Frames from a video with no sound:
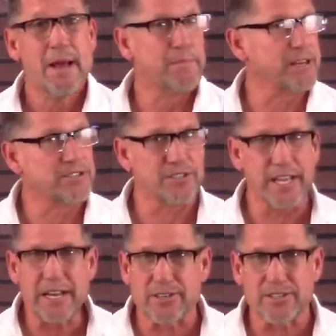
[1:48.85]
Because as
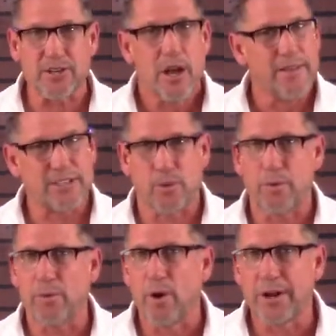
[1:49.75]
leaders, that's what
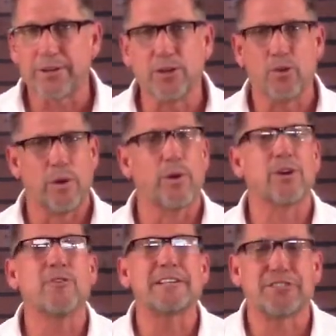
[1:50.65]
we want to do. We want
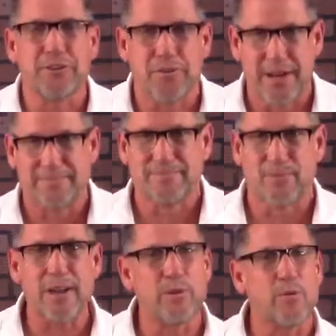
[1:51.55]
to rescue them,
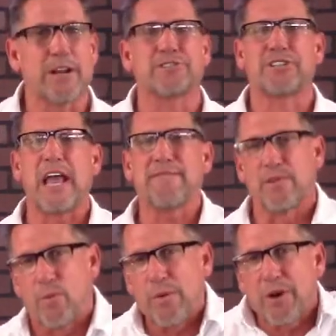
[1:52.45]
right? We want to save
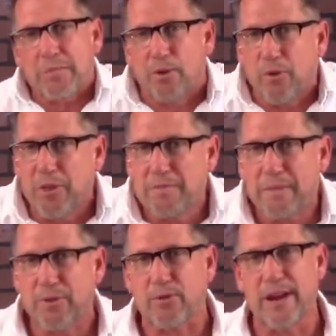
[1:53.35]
them. We want to pull them
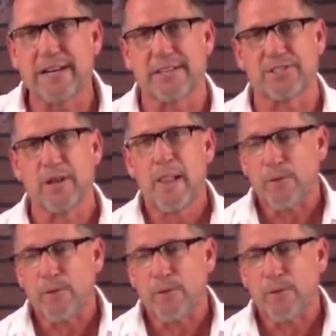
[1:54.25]
up to greatness.